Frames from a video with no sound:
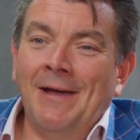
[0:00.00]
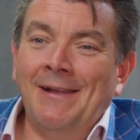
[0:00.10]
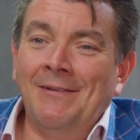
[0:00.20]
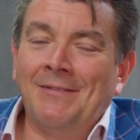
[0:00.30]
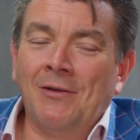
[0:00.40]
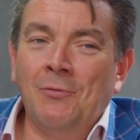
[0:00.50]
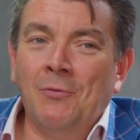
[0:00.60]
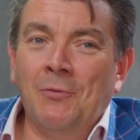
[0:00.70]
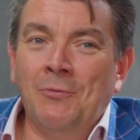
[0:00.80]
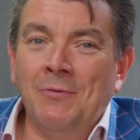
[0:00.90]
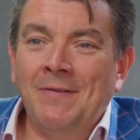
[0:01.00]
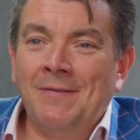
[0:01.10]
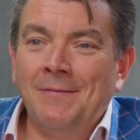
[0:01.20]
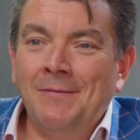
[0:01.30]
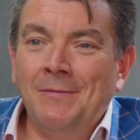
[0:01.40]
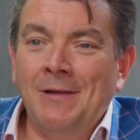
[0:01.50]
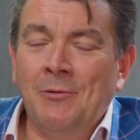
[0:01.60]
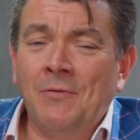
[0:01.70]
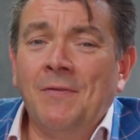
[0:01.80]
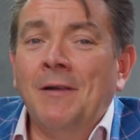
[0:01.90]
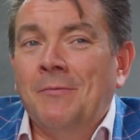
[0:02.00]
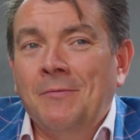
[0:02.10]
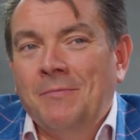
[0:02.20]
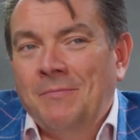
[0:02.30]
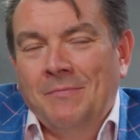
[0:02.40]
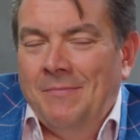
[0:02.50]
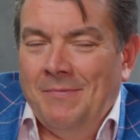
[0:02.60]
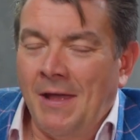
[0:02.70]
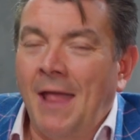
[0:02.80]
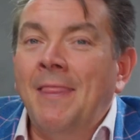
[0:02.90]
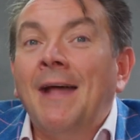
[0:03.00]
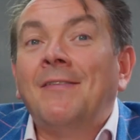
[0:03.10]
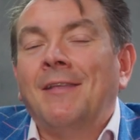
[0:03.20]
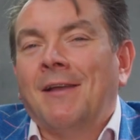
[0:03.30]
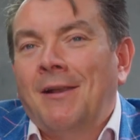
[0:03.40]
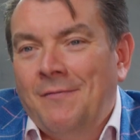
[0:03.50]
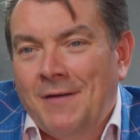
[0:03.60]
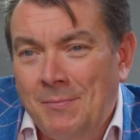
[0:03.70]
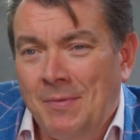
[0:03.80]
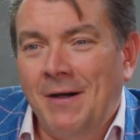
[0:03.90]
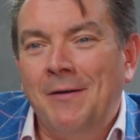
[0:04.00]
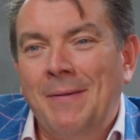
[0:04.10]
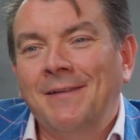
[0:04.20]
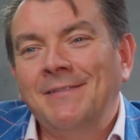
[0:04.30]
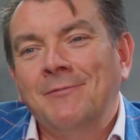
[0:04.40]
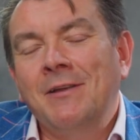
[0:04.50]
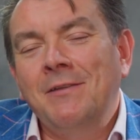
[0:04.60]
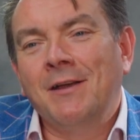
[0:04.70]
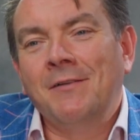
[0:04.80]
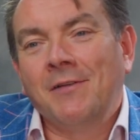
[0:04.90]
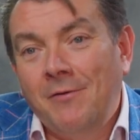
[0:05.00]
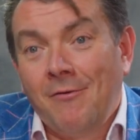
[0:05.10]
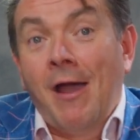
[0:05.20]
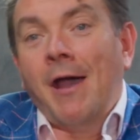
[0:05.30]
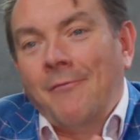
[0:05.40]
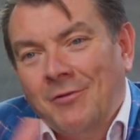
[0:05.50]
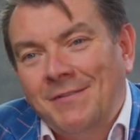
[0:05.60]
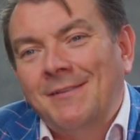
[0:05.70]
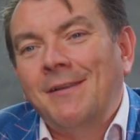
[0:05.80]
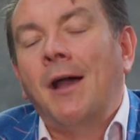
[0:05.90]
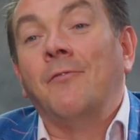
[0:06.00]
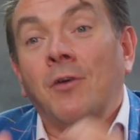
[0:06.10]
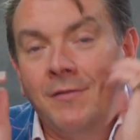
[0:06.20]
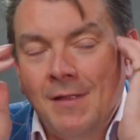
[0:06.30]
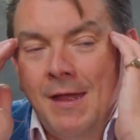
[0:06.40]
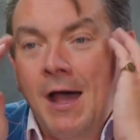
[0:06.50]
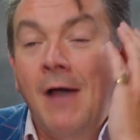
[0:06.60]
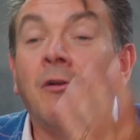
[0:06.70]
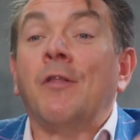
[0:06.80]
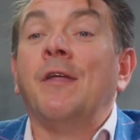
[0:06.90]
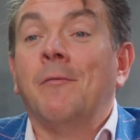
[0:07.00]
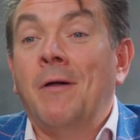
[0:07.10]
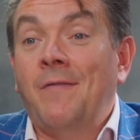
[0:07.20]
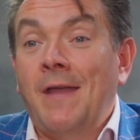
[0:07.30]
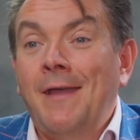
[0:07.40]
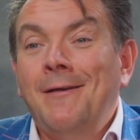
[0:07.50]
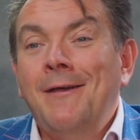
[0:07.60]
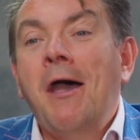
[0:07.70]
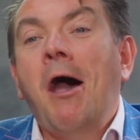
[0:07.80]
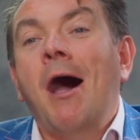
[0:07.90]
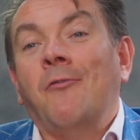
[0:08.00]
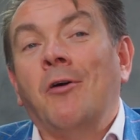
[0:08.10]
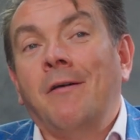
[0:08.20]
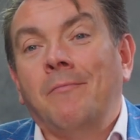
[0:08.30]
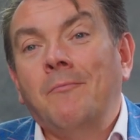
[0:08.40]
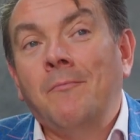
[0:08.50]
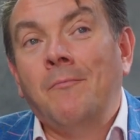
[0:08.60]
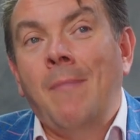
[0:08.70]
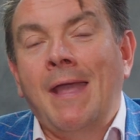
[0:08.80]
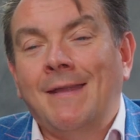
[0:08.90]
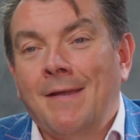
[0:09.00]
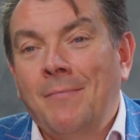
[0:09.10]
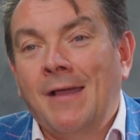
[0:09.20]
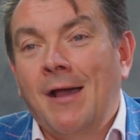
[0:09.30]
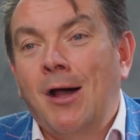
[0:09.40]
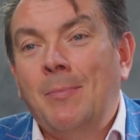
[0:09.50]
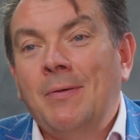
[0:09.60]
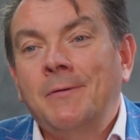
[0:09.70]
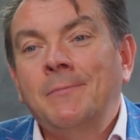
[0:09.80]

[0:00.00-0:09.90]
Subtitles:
it's always fun. And that's the kind of fun part about it, where you kind of go, right, I've got to think on my feet. I've got to make something up.